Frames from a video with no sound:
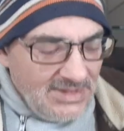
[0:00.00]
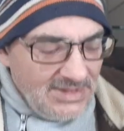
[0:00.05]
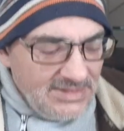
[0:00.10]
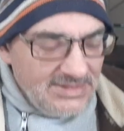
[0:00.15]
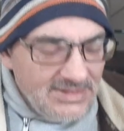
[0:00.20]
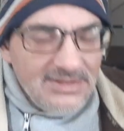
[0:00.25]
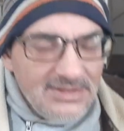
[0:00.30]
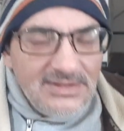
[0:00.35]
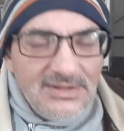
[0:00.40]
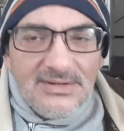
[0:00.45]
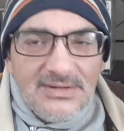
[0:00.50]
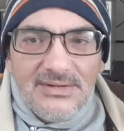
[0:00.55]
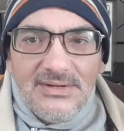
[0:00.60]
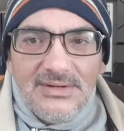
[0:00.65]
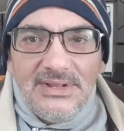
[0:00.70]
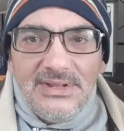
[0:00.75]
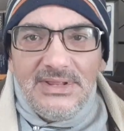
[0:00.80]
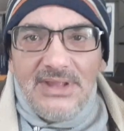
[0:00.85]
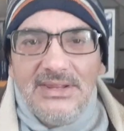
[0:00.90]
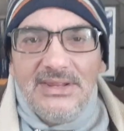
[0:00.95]

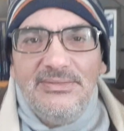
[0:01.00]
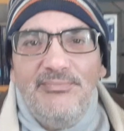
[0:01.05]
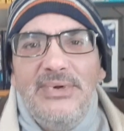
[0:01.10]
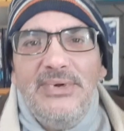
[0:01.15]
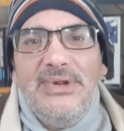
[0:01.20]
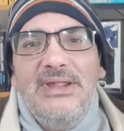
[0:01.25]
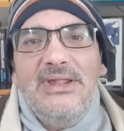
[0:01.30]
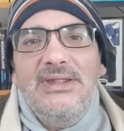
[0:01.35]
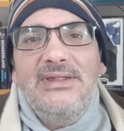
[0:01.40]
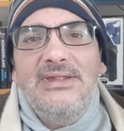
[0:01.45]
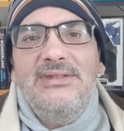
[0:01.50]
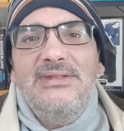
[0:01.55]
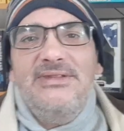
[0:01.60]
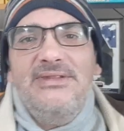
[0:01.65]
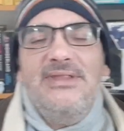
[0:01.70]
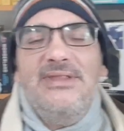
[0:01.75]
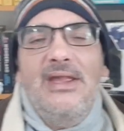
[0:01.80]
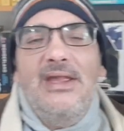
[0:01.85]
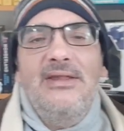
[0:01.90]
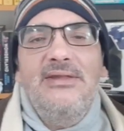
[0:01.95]
So, yes, please,
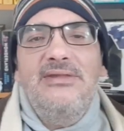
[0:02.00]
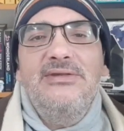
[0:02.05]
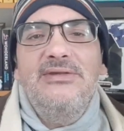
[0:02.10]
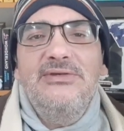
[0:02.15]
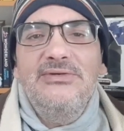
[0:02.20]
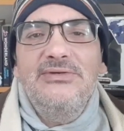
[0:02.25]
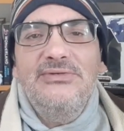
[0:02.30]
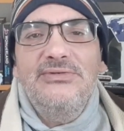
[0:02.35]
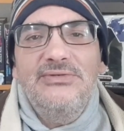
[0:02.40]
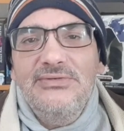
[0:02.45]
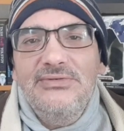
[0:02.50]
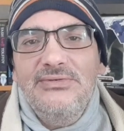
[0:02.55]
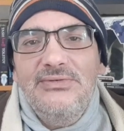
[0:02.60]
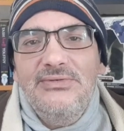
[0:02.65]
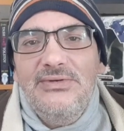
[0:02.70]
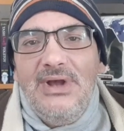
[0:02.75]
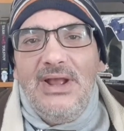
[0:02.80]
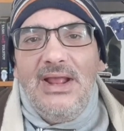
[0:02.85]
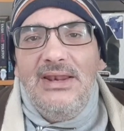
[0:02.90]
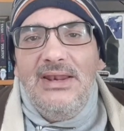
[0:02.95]
thank
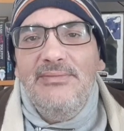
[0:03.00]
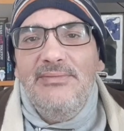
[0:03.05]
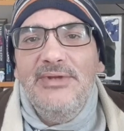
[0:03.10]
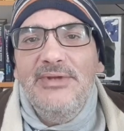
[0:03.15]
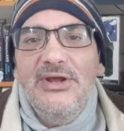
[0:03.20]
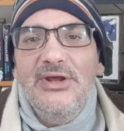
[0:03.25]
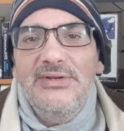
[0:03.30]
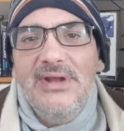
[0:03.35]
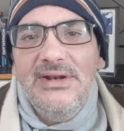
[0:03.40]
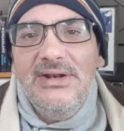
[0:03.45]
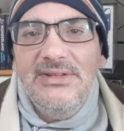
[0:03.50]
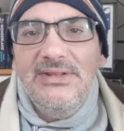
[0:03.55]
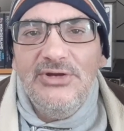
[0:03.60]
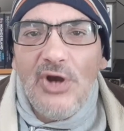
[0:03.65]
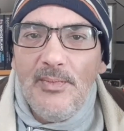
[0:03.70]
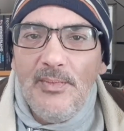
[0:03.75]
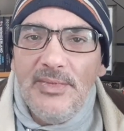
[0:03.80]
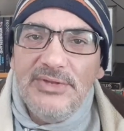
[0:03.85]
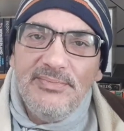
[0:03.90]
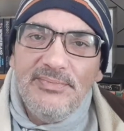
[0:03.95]
you. Let me know down in the
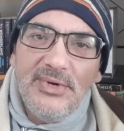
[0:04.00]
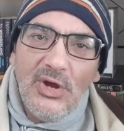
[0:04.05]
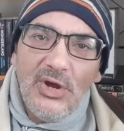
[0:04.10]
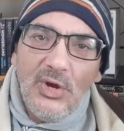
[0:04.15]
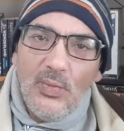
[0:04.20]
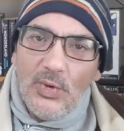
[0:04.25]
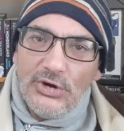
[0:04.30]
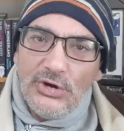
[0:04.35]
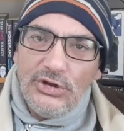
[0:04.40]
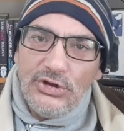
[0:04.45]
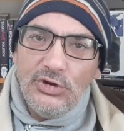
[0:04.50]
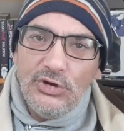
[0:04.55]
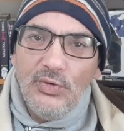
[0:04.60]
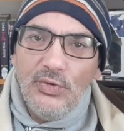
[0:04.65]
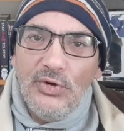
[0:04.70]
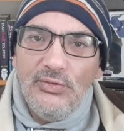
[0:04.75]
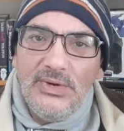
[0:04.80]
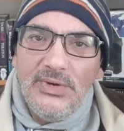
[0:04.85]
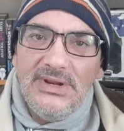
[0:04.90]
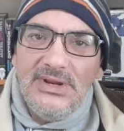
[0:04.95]
comments below what you
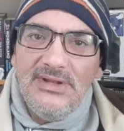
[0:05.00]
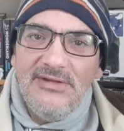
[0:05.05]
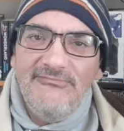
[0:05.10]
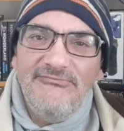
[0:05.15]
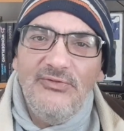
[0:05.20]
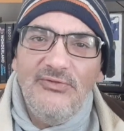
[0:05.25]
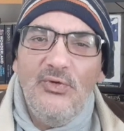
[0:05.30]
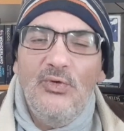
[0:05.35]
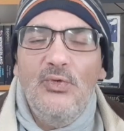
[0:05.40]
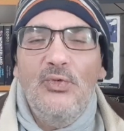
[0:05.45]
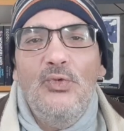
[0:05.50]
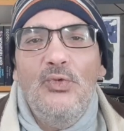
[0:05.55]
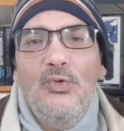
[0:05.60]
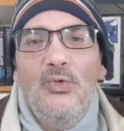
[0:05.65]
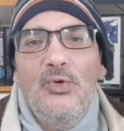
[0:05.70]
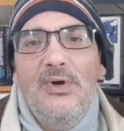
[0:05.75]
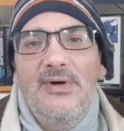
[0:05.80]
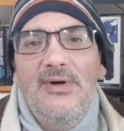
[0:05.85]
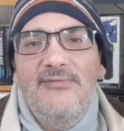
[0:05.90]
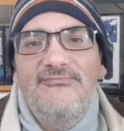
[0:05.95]
are reading
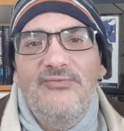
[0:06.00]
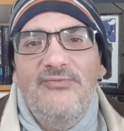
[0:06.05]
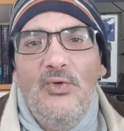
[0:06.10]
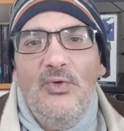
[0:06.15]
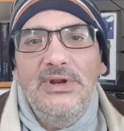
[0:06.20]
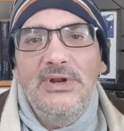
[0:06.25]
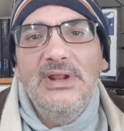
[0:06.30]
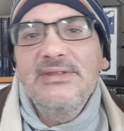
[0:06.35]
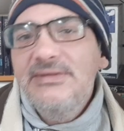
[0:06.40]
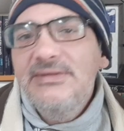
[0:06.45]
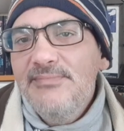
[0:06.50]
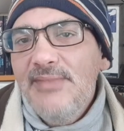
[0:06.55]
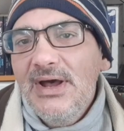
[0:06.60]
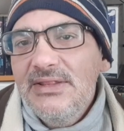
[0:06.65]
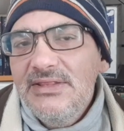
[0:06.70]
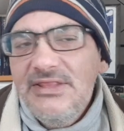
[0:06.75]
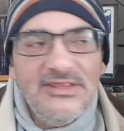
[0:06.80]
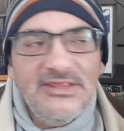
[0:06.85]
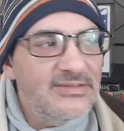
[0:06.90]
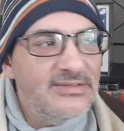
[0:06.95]
for Glitter
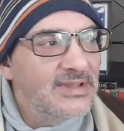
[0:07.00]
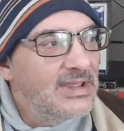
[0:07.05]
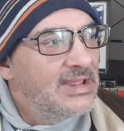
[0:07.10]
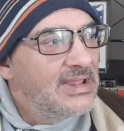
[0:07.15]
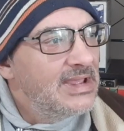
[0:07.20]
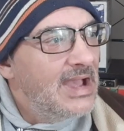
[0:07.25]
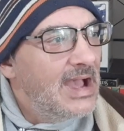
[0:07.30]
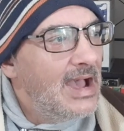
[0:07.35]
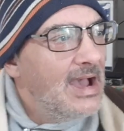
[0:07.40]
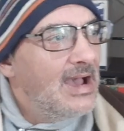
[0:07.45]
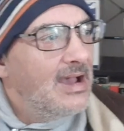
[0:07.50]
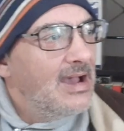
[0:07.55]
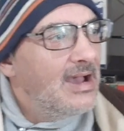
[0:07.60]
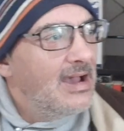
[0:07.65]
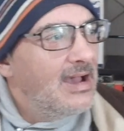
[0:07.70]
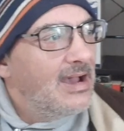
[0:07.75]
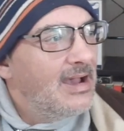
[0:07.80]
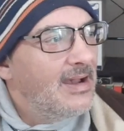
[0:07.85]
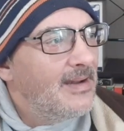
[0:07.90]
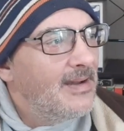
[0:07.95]
Month.
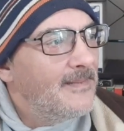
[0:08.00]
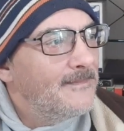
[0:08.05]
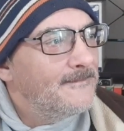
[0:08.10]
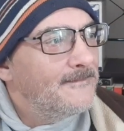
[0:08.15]
I